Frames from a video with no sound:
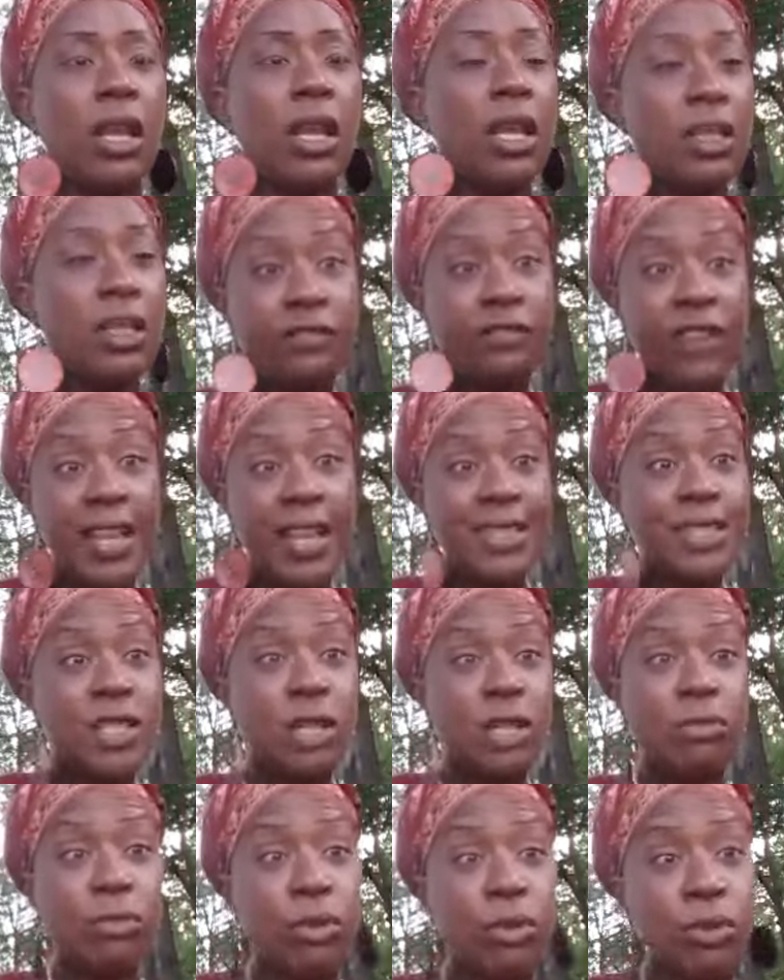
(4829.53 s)
The phases of the
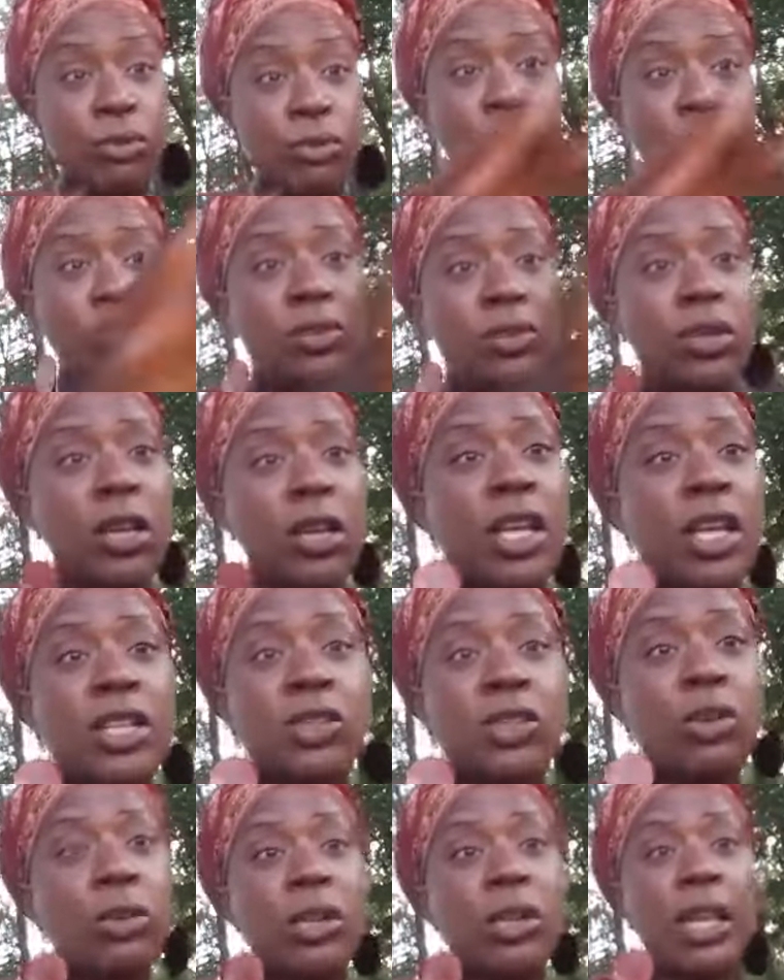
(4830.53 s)
moons is
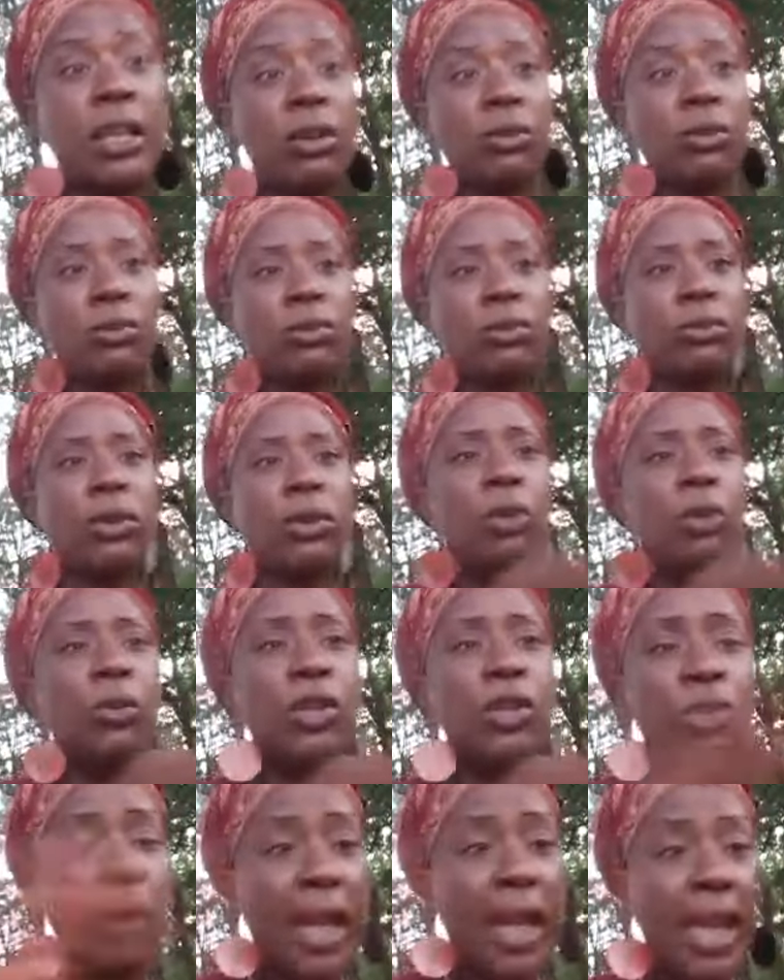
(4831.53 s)
going like ooh when
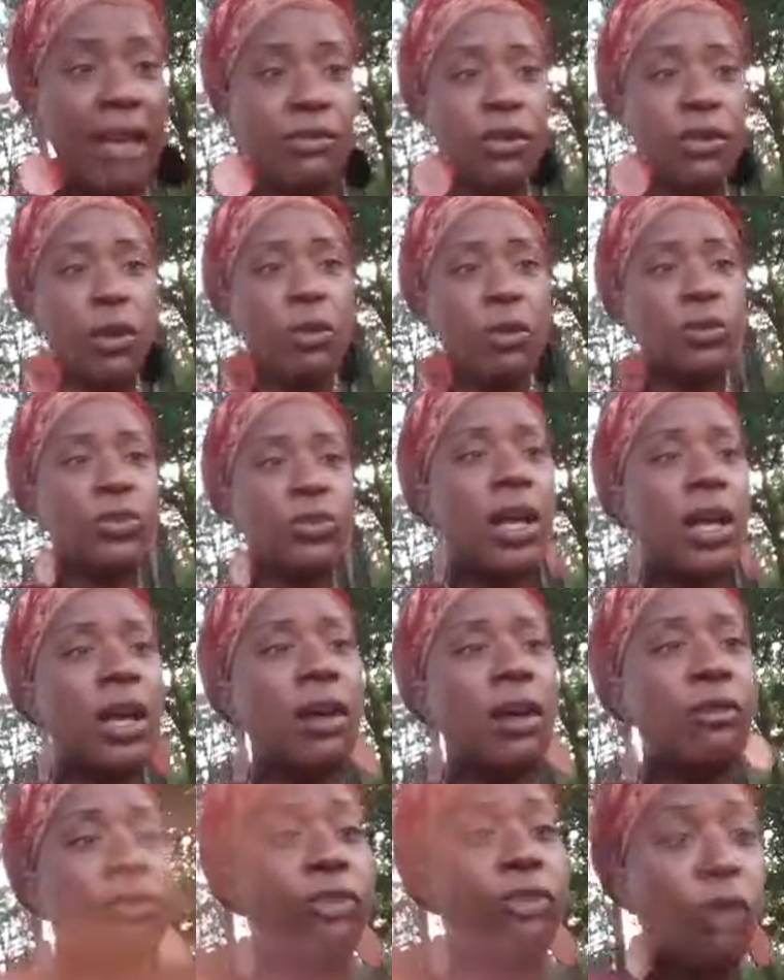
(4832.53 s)
you have those
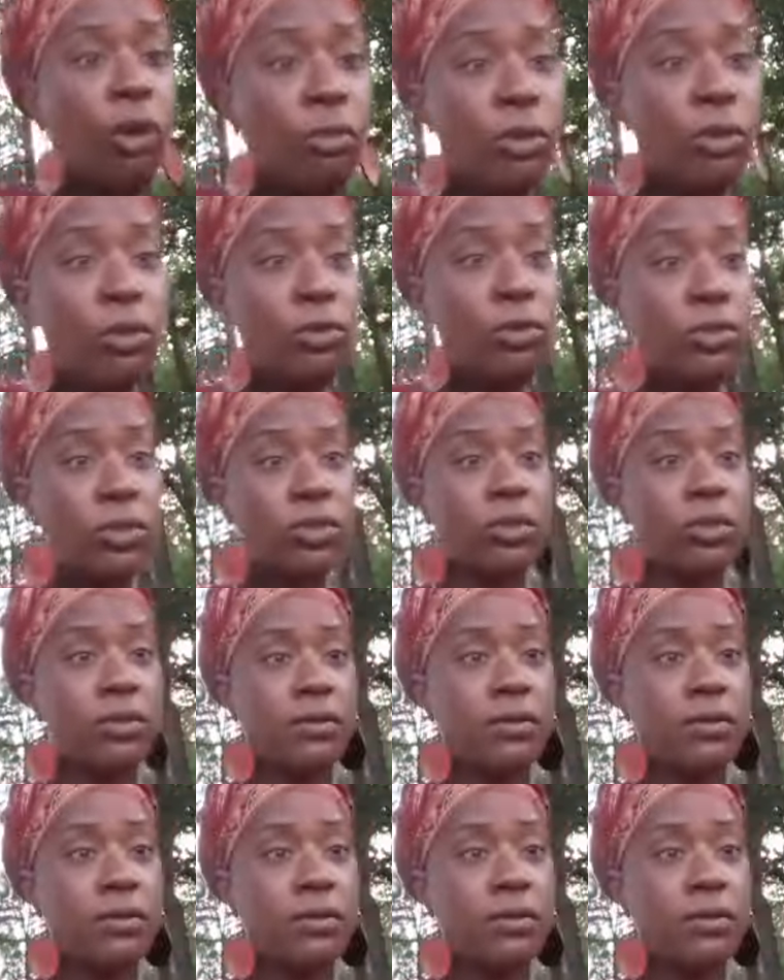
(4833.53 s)
um, full moons.